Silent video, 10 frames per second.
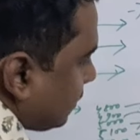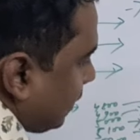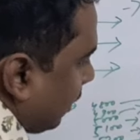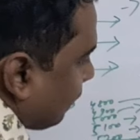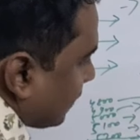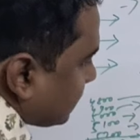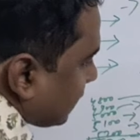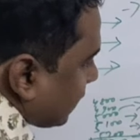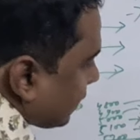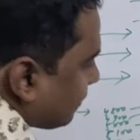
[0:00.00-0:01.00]
Now what is the
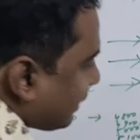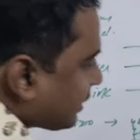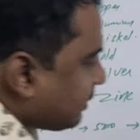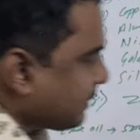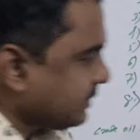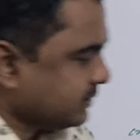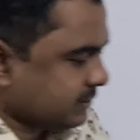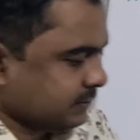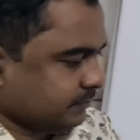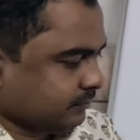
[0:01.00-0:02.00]
current market price?
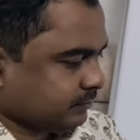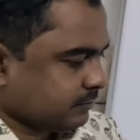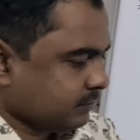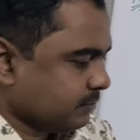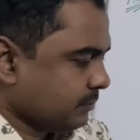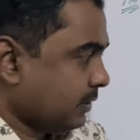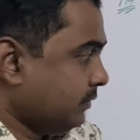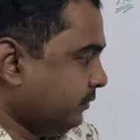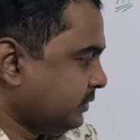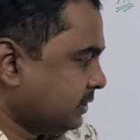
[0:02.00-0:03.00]

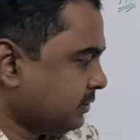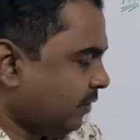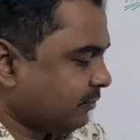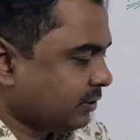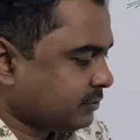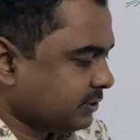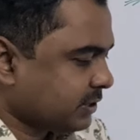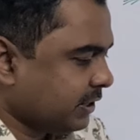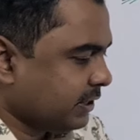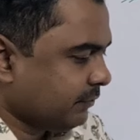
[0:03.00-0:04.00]
Which is
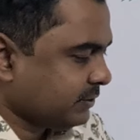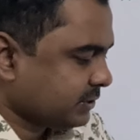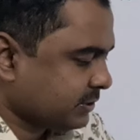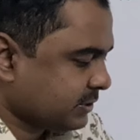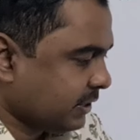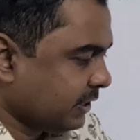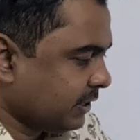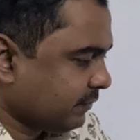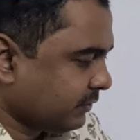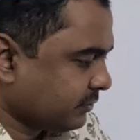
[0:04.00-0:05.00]
5,300, which is trading
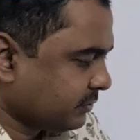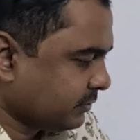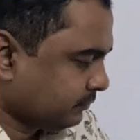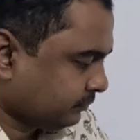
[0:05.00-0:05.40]
at 5,000.